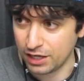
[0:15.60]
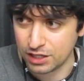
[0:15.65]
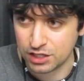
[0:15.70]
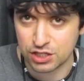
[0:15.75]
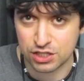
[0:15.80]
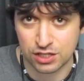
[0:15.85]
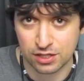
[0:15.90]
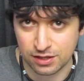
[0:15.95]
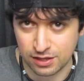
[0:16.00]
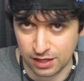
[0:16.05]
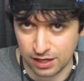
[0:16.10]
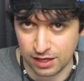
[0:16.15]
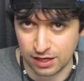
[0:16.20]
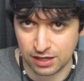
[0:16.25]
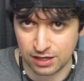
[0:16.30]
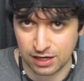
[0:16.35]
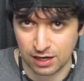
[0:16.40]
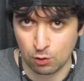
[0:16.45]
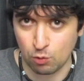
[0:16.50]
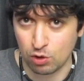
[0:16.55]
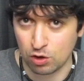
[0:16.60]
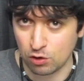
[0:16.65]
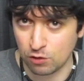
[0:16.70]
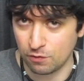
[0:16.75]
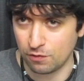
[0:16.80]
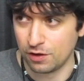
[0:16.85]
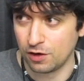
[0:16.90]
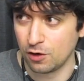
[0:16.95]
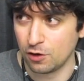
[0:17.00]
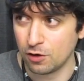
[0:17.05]
each thing, like one
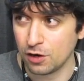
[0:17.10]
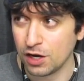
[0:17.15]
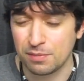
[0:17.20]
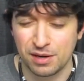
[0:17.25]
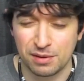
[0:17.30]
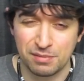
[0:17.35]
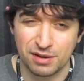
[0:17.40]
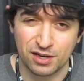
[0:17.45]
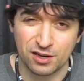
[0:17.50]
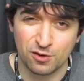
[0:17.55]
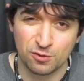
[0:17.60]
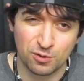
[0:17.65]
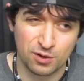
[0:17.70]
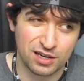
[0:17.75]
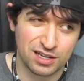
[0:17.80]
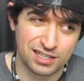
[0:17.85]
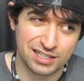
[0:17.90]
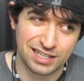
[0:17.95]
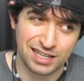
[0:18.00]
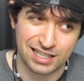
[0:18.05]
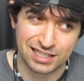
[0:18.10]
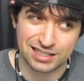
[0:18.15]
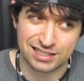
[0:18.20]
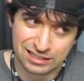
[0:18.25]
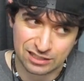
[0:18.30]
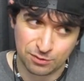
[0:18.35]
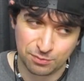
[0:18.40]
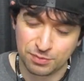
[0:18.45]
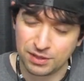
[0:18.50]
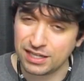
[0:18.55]
whole video. But I'm like, you know what, like
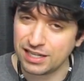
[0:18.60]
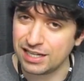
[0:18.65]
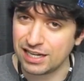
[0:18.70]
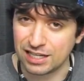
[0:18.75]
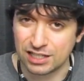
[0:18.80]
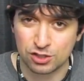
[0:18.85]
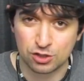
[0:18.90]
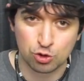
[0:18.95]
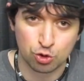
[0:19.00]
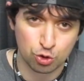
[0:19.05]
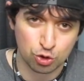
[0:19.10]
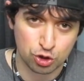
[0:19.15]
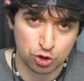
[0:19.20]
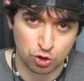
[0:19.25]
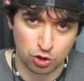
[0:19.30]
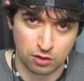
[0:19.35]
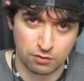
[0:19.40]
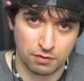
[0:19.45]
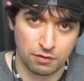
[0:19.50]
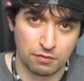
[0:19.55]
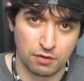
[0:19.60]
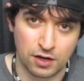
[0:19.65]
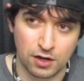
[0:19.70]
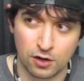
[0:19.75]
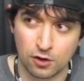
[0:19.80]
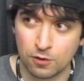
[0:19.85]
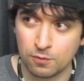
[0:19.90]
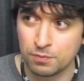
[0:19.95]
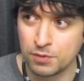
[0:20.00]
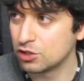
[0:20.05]
it'll be like too short of a
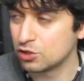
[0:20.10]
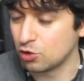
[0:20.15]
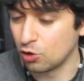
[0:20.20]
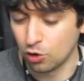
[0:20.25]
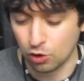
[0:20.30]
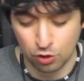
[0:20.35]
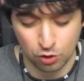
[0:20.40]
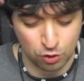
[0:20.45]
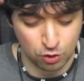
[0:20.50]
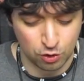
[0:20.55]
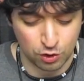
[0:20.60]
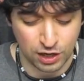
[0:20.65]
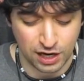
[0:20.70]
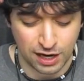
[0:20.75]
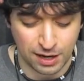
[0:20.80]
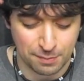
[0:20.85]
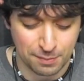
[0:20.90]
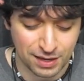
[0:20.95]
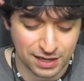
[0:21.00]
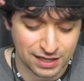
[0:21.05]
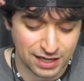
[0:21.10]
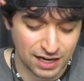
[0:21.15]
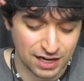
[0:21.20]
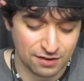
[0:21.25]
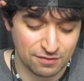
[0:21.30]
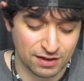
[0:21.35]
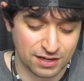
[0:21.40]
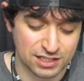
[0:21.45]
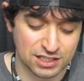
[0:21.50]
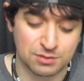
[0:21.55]
video. So I made
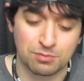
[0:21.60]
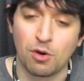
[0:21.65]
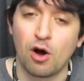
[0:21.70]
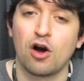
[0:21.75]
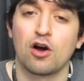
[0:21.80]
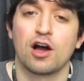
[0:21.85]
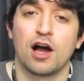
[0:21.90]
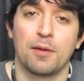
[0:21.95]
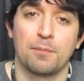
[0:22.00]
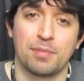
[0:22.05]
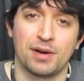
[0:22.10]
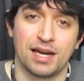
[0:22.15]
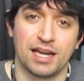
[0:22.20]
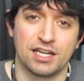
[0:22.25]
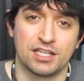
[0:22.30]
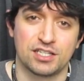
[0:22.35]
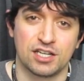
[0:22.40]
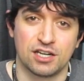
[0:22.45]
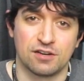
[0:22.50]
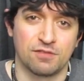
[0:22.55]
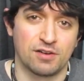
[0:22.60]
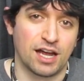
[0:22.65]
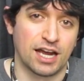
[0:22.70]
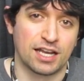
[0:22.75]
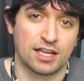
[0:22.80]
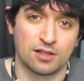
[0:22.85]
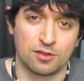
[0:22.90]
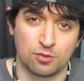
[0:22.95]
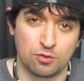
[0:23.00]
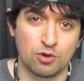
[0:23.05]
kind of like a small compilation of
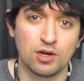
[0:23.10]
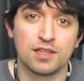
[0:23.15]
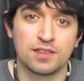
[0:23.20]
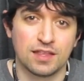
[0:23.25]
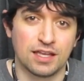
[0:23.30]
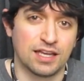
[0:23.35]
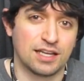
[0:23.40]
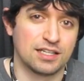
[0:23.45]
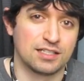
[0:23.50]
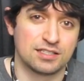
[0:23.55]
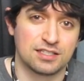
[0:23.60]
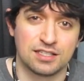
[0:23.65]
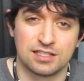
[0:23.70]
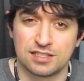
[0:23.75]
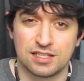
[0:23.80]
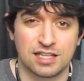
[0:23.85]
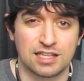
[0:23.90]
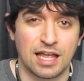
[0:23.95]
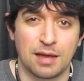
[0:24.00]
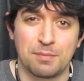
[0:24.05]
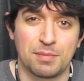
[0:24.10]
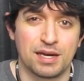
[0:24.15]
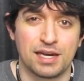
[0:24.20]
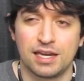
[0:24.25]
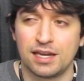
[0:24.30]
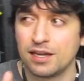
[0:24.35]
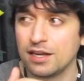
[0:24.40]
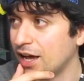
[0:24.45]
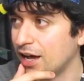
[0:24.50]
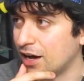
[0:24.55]
like three things, it's not that
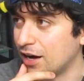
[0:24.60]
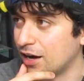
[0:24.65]
many,